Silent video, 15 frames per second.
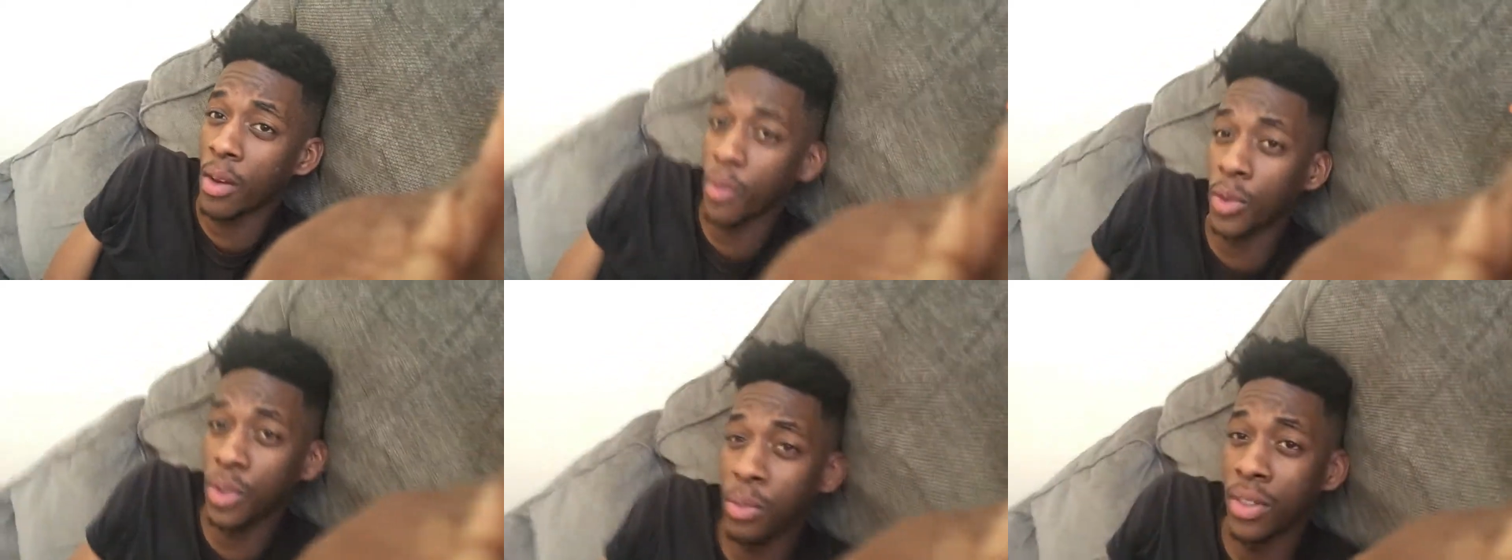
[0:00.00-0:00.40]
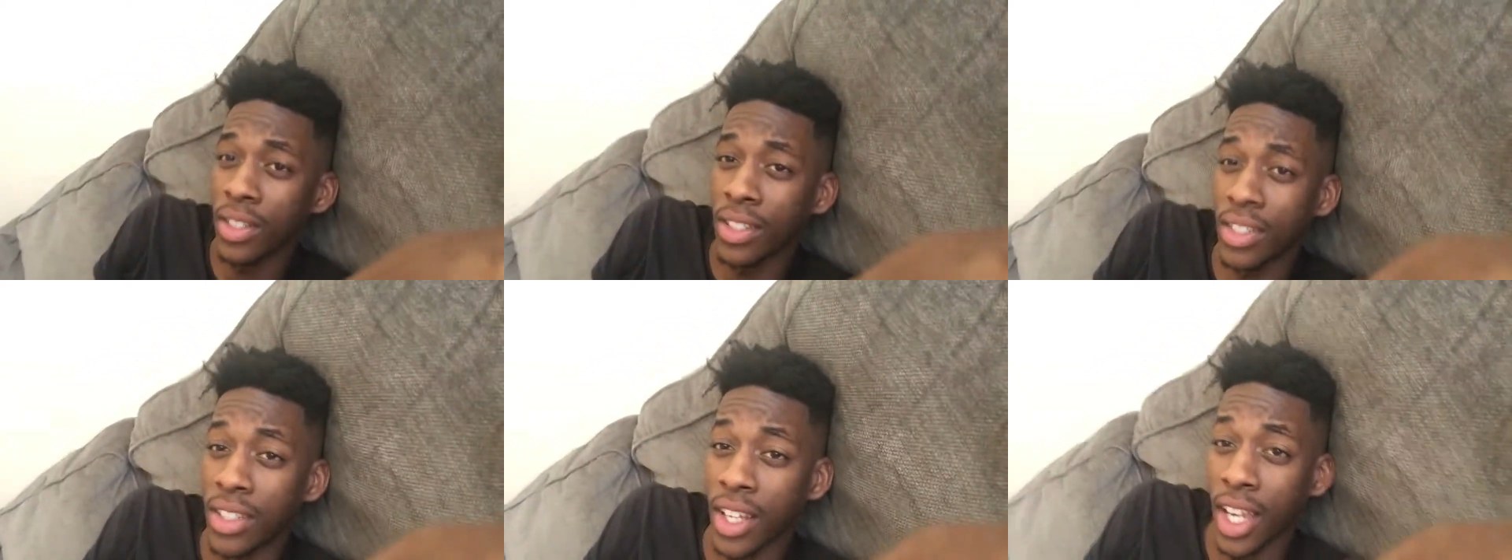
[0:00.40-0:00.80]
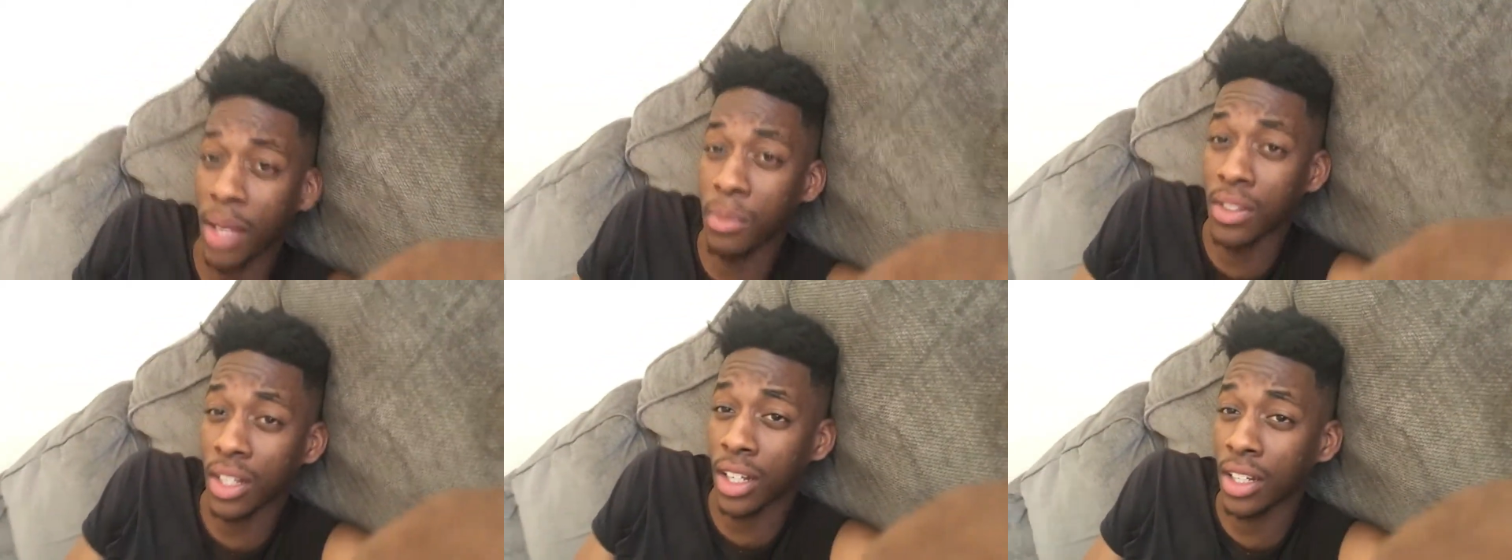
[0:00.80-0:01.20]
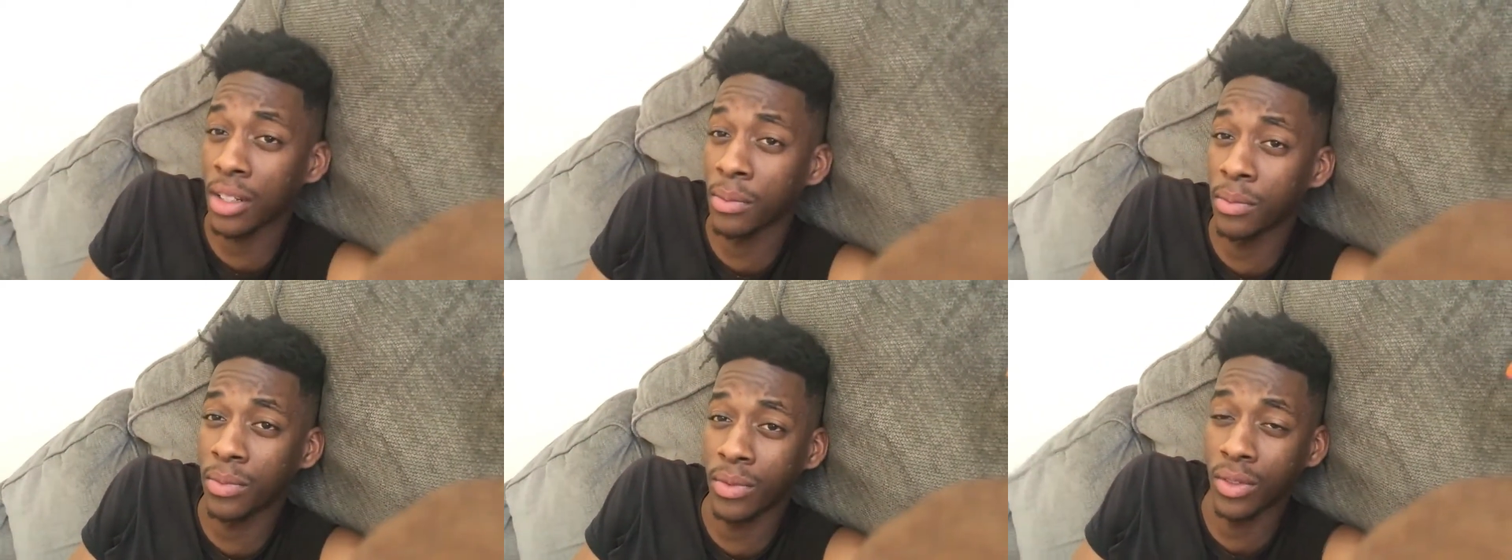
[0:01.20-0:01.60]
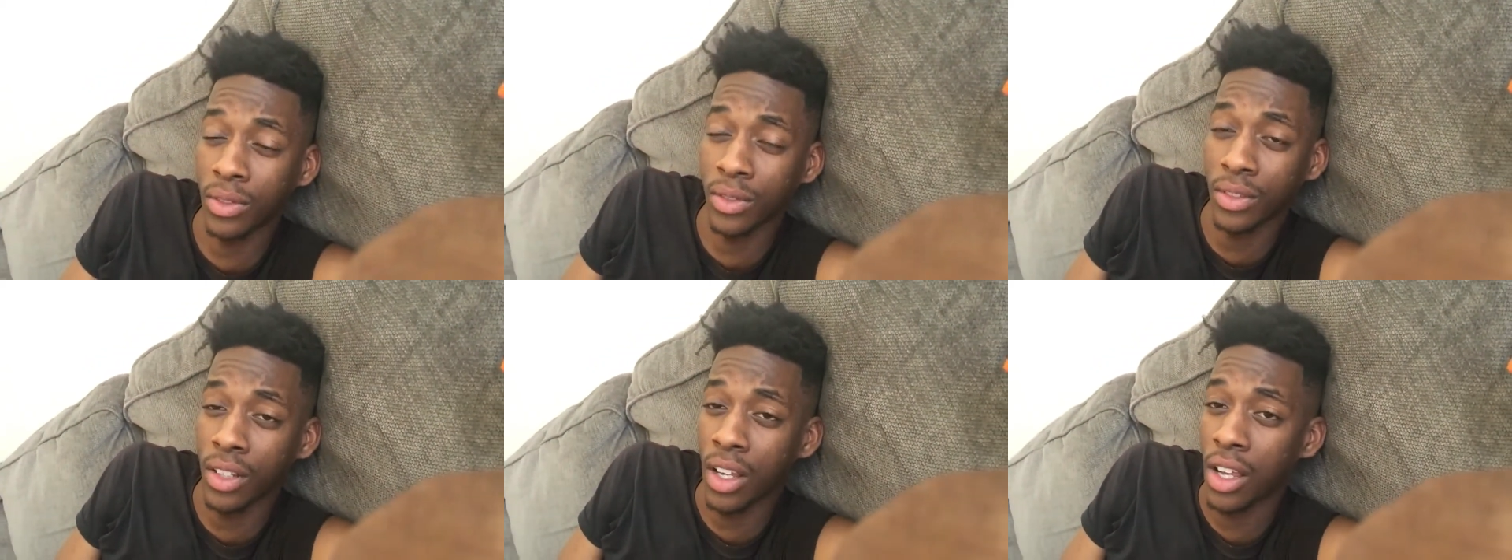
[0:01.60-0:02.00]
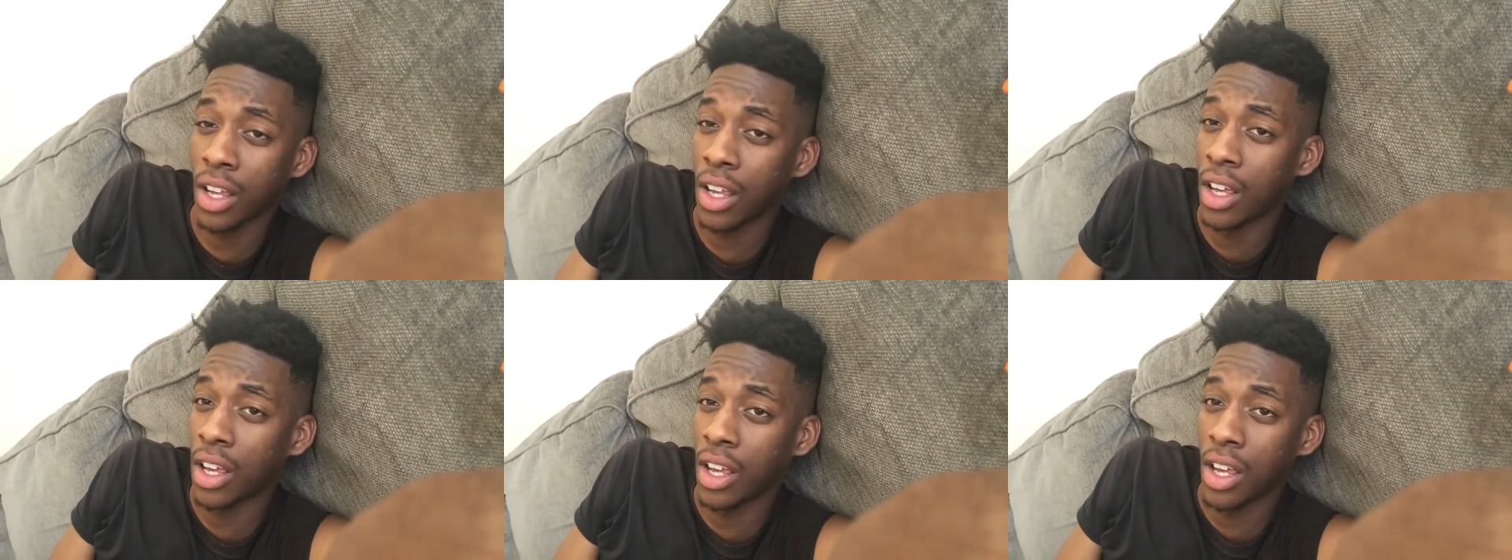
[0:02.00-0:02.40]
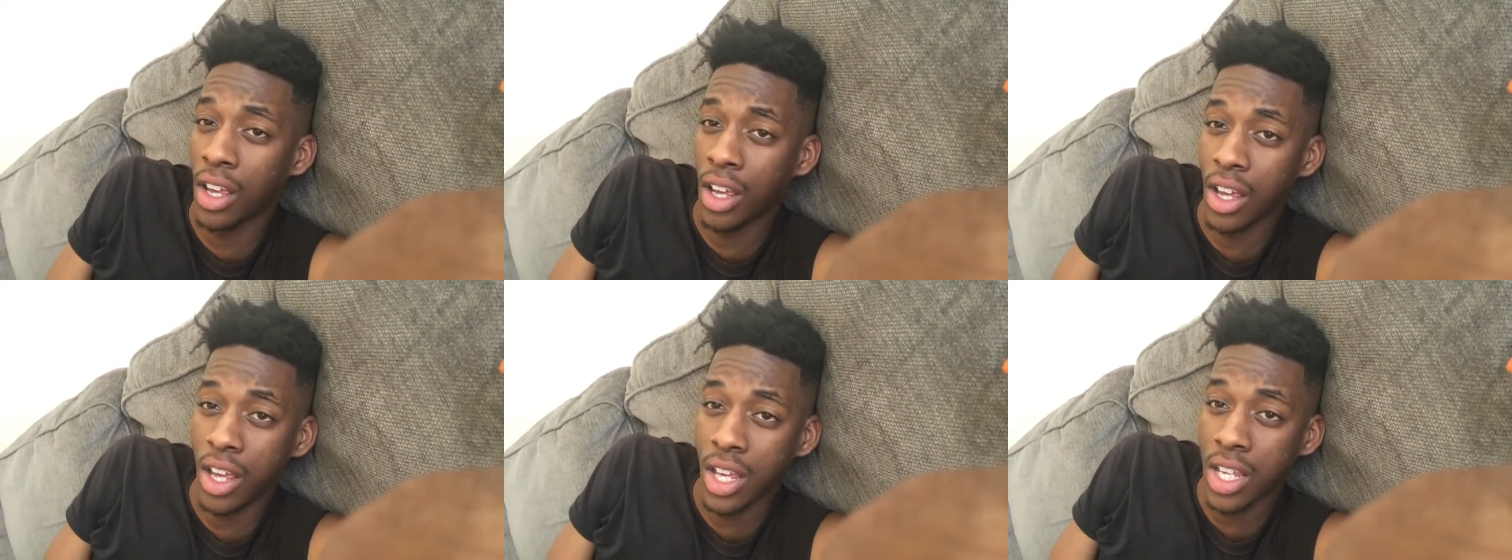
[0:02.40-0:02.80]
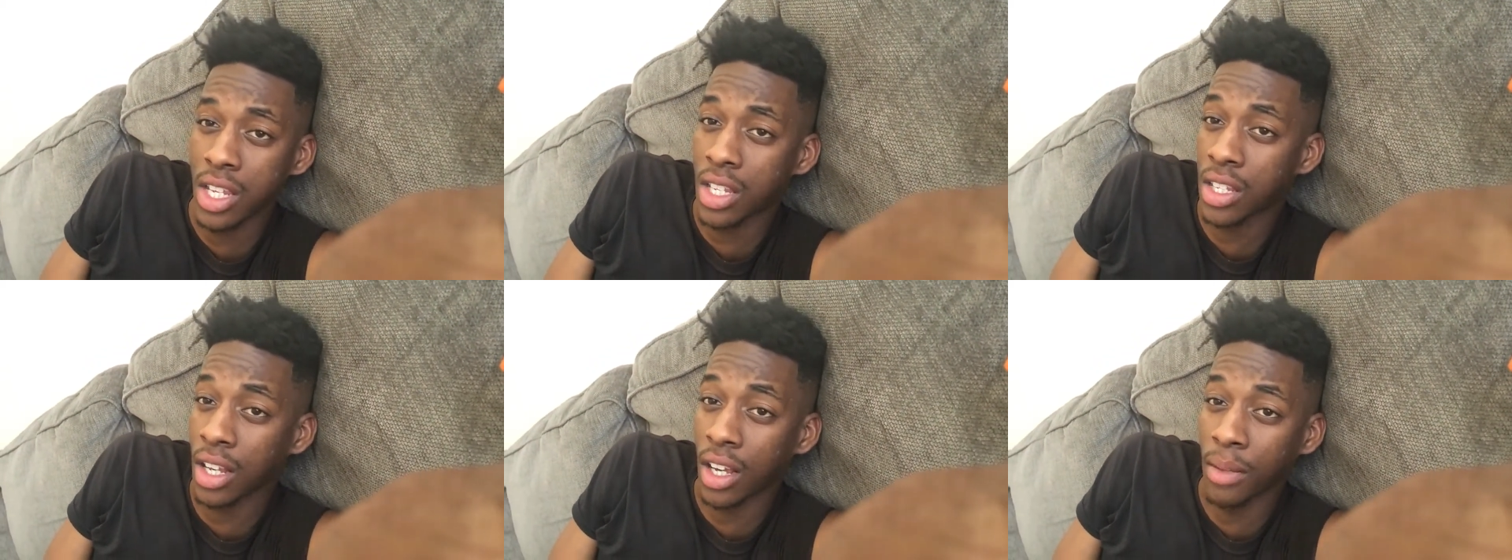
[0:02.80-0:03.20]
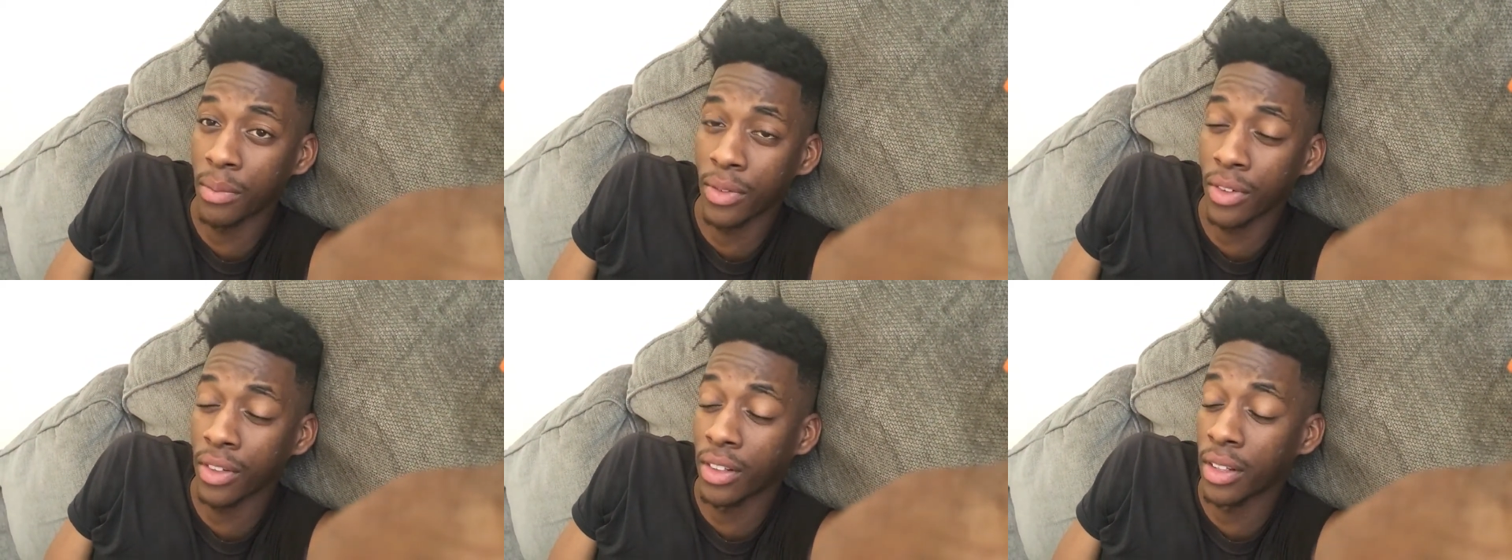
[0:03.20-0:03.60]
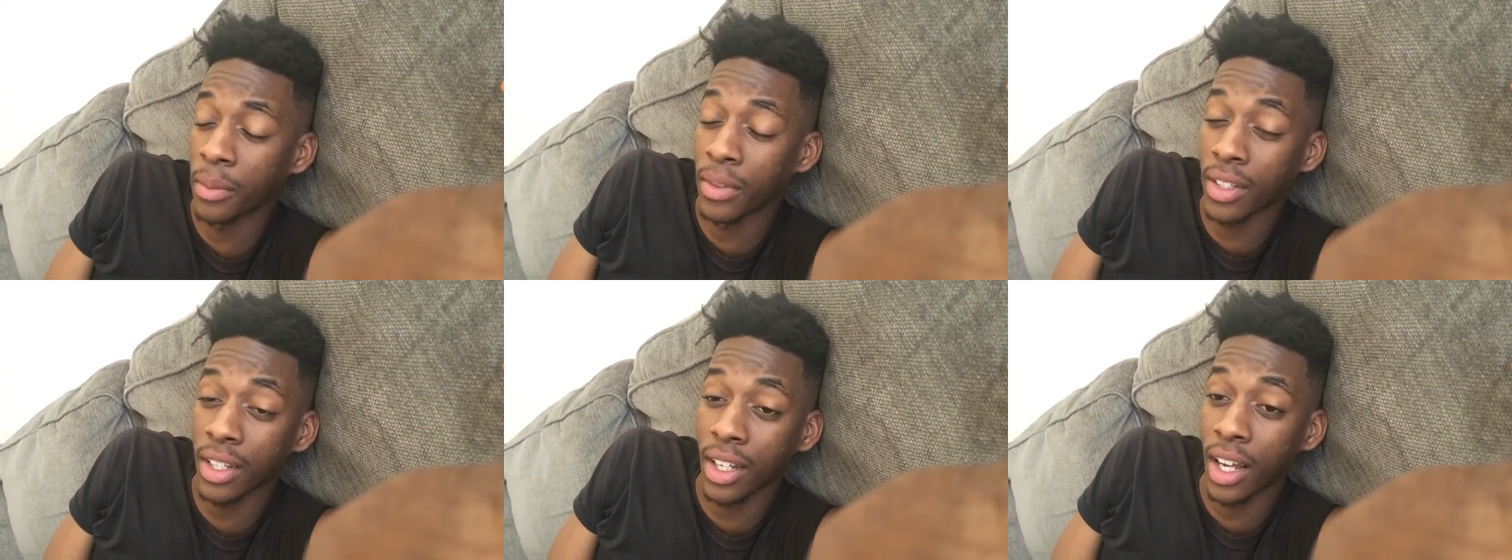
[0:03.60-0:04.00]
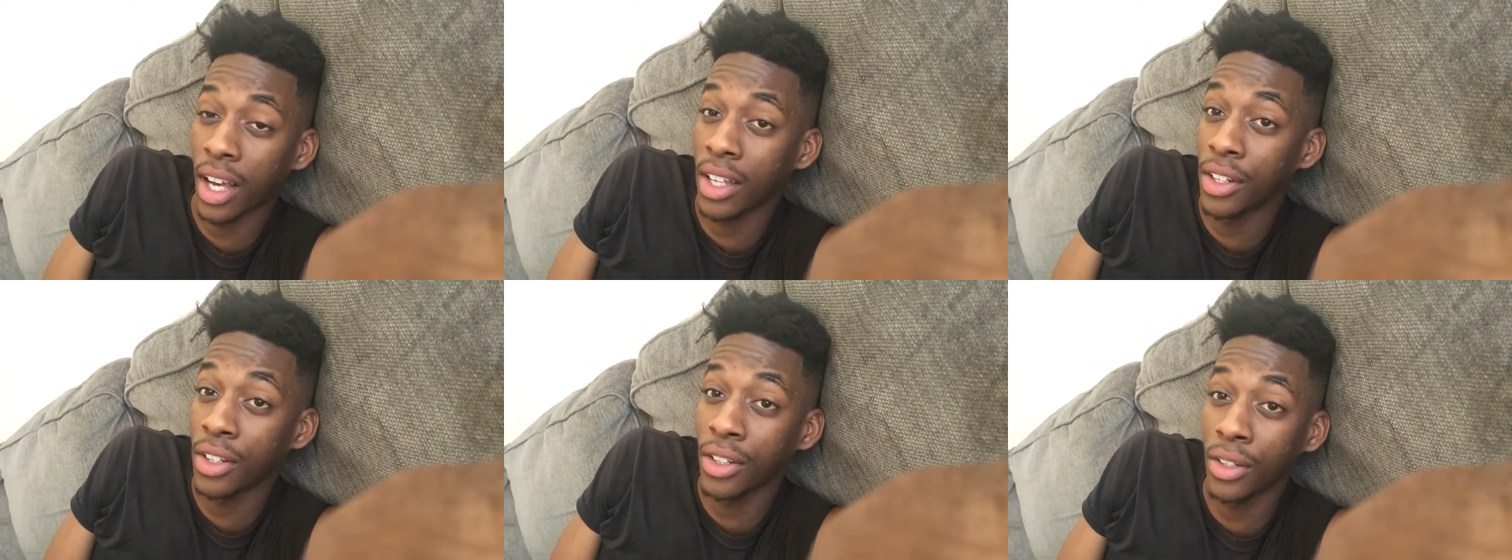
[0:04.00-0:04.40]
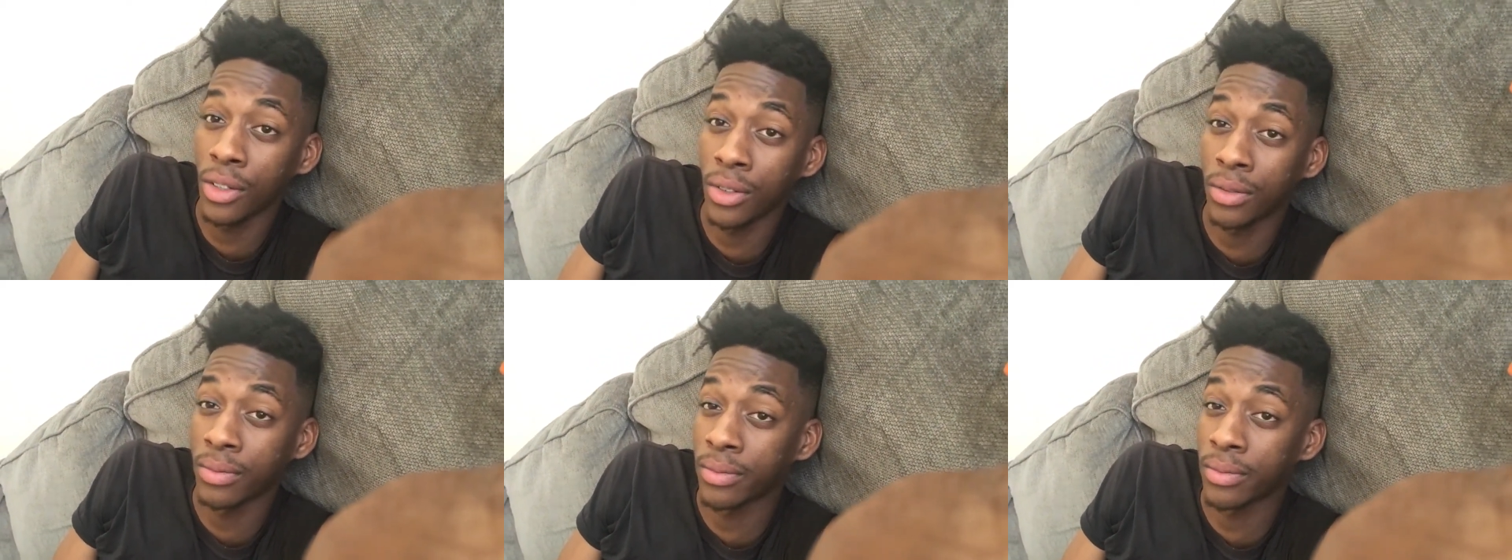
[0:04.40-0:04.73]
which means it's game time. It's time for them to say I do.